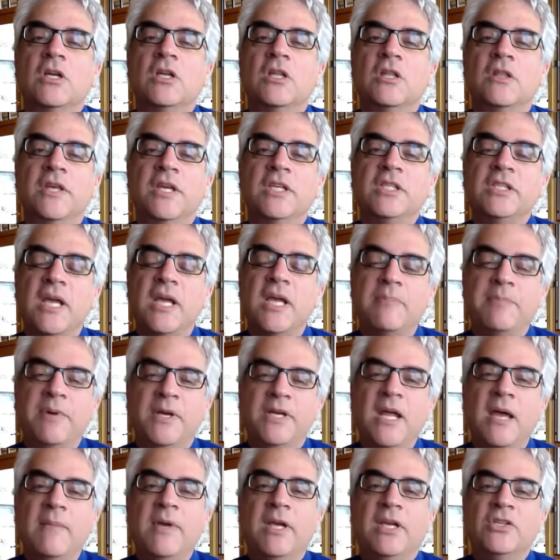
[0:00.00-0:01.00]
this
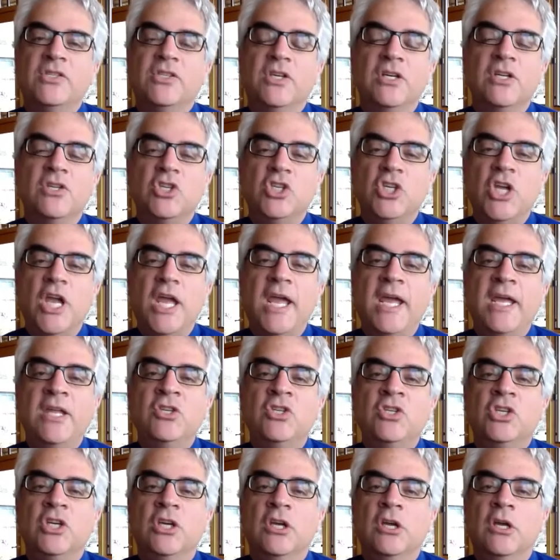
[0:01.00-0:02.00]
epidemic is going to
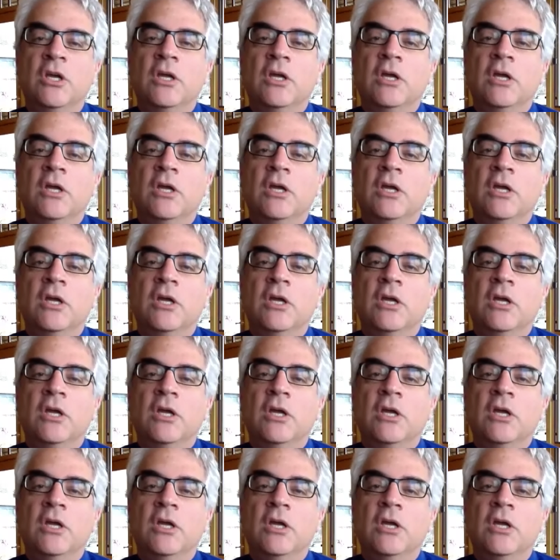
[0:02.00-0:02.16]
change